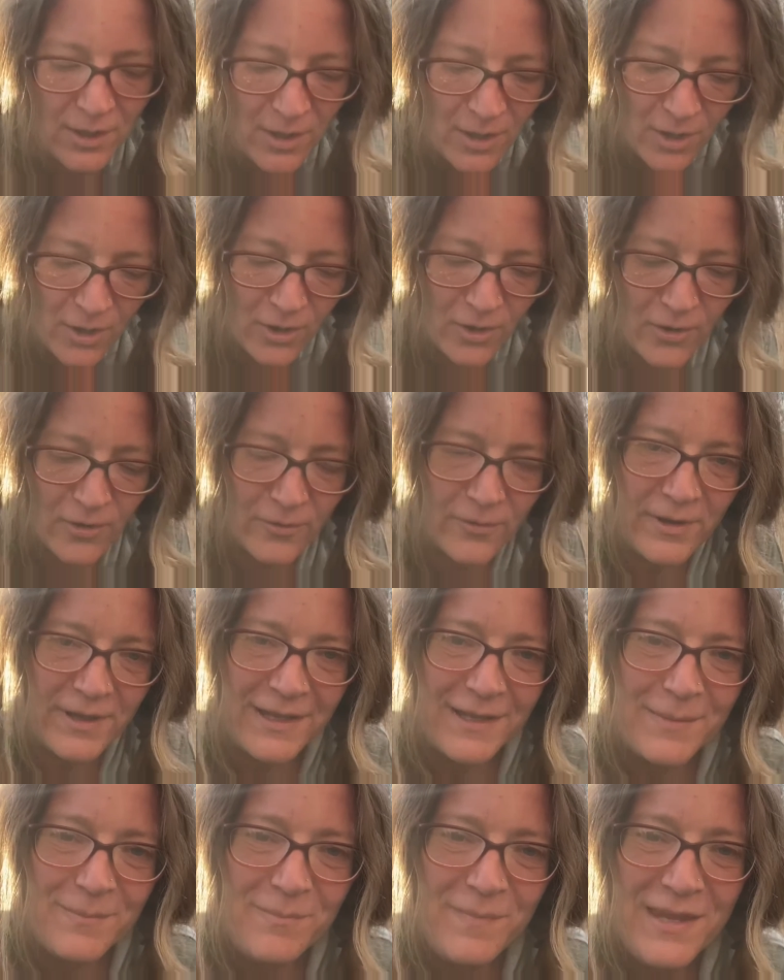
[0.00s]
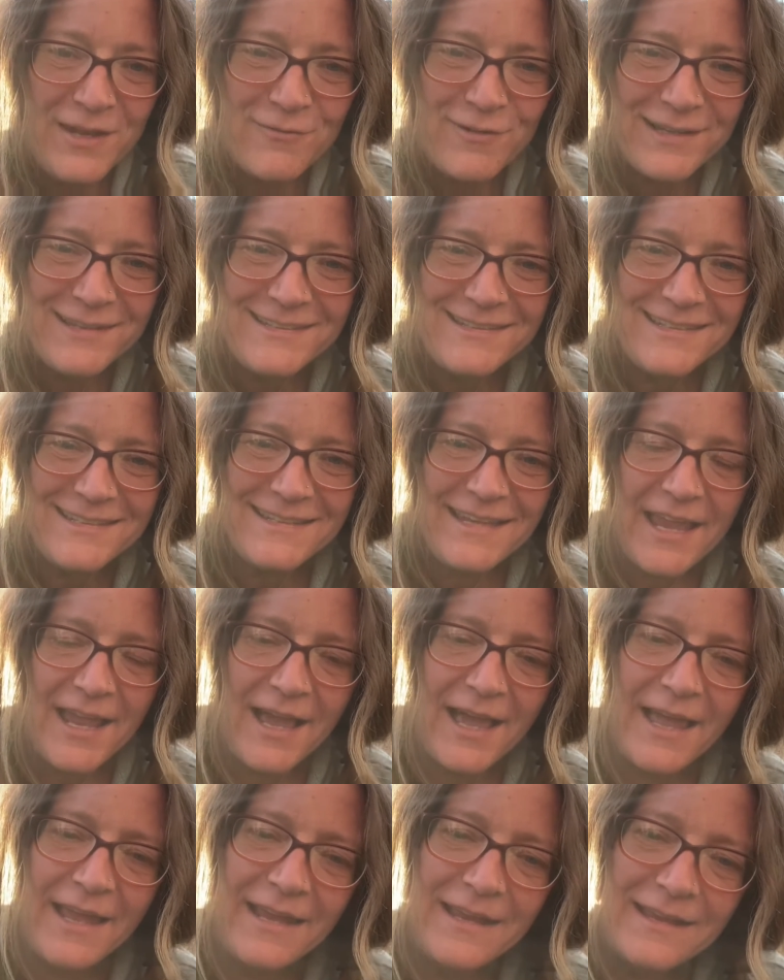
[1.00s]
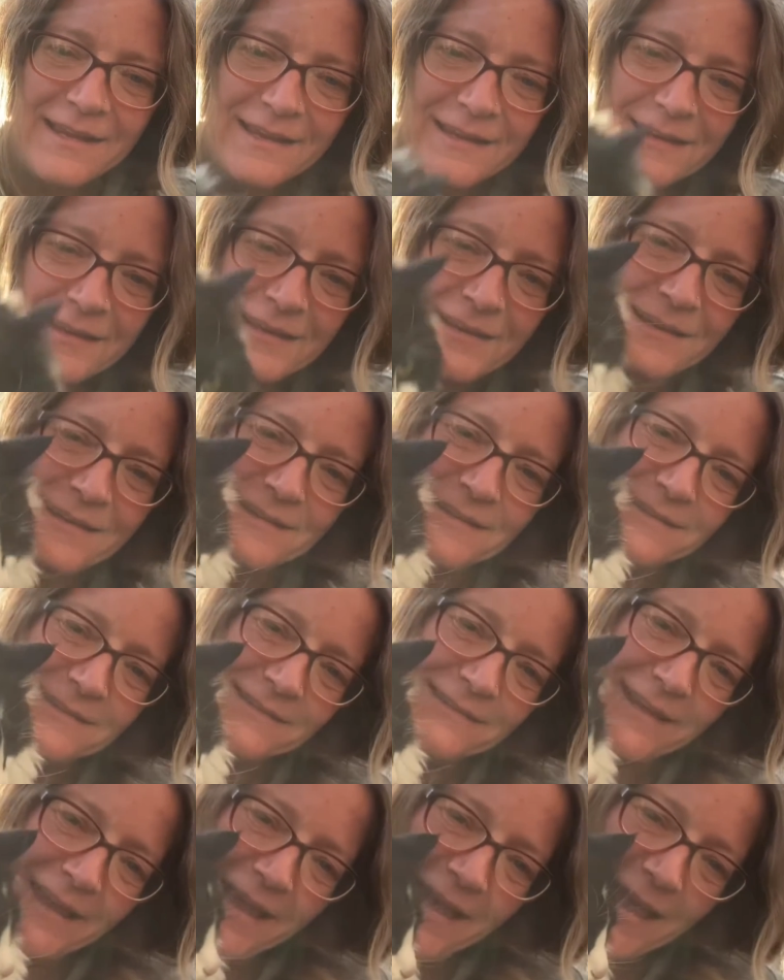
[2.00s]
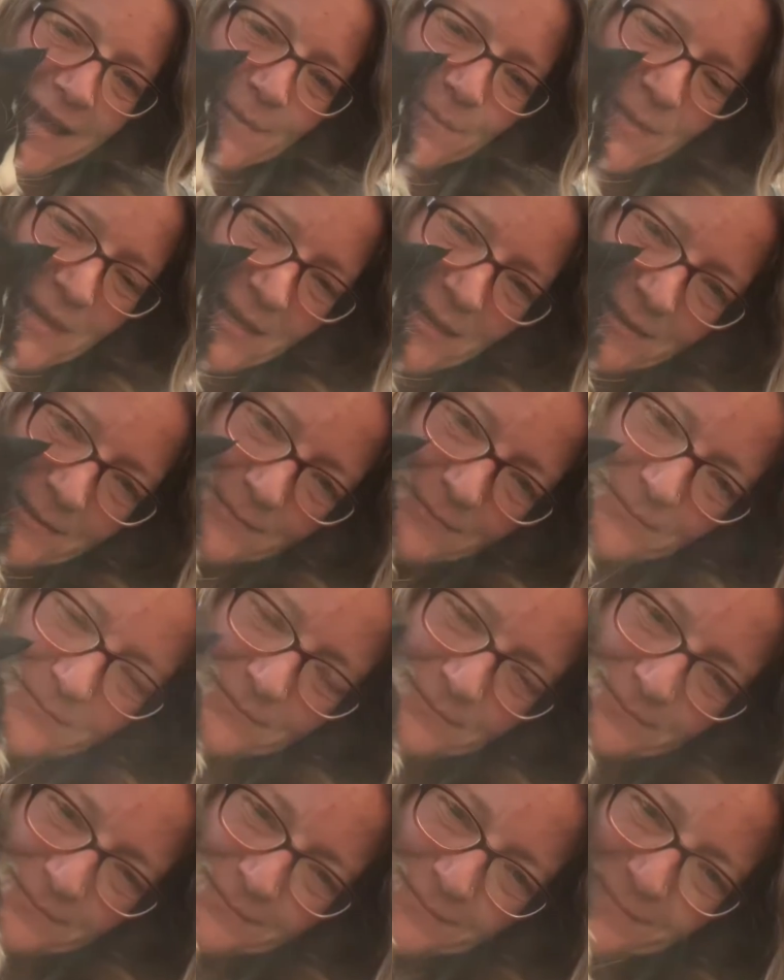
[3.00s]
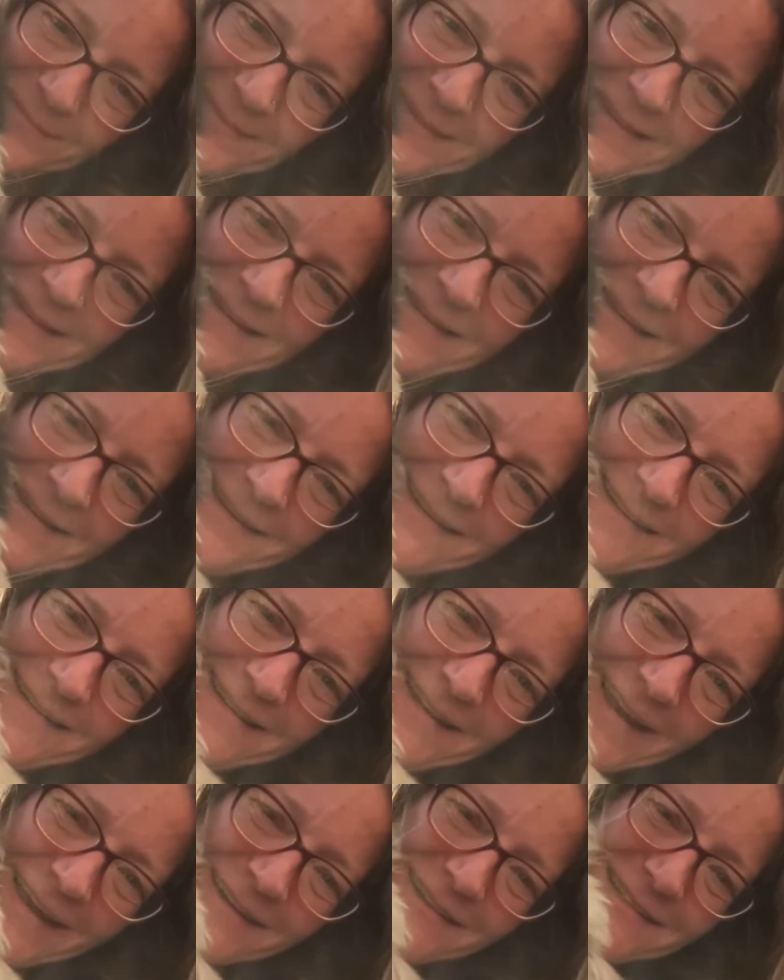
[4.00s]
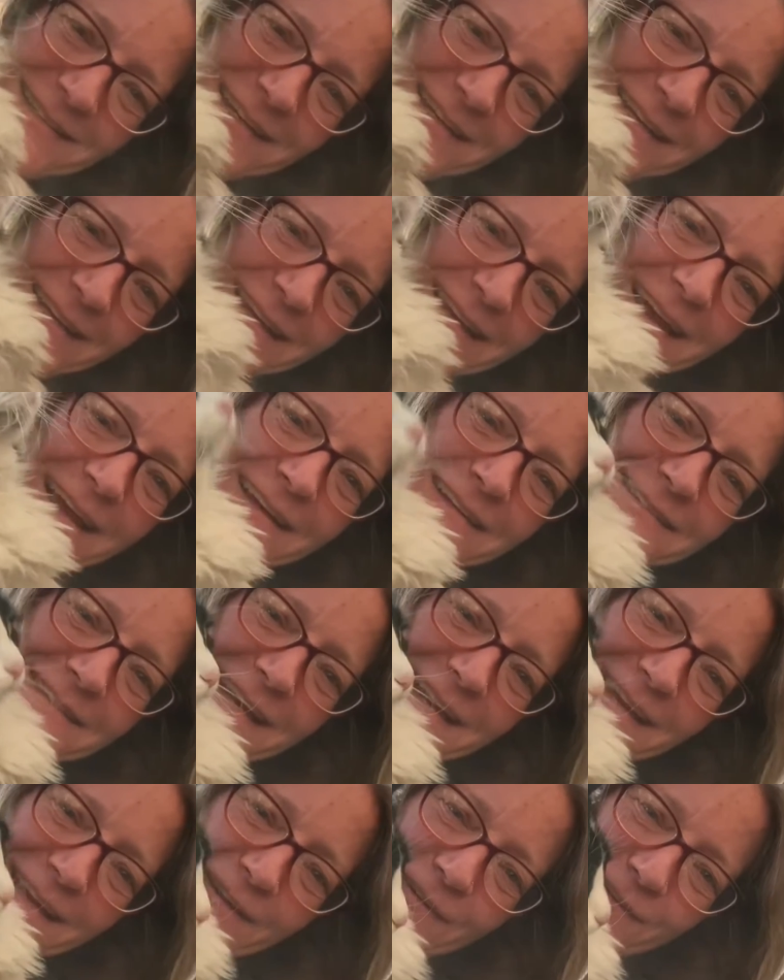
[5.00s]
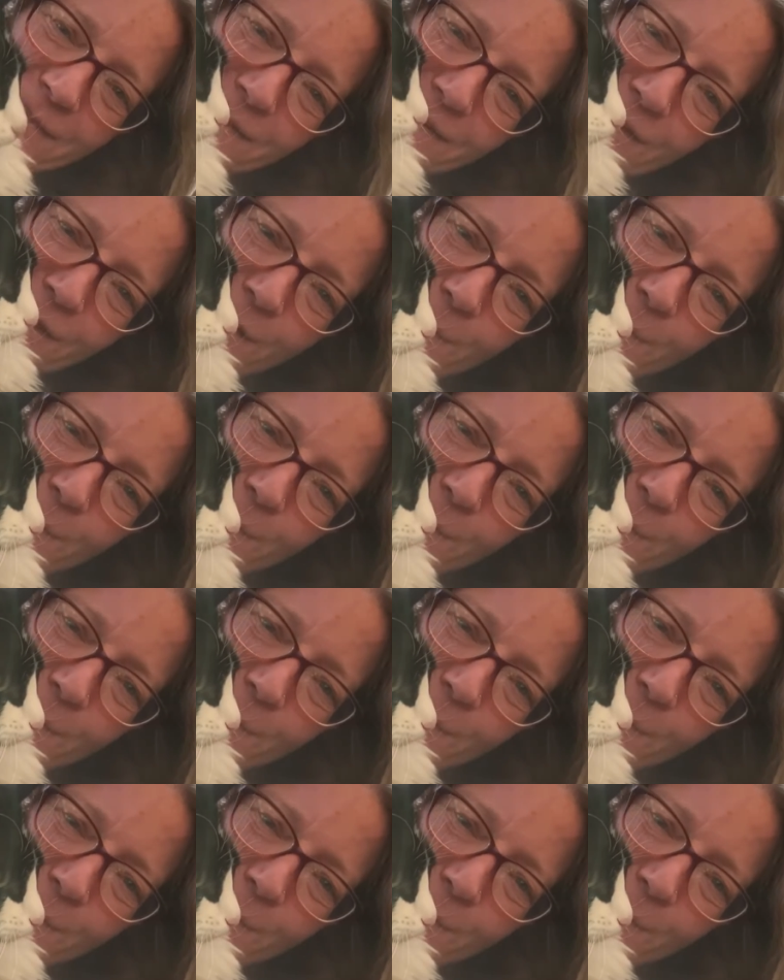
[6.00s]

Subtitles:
Oh, Min wants to say hi. Say hi, Min. There she is, the cute little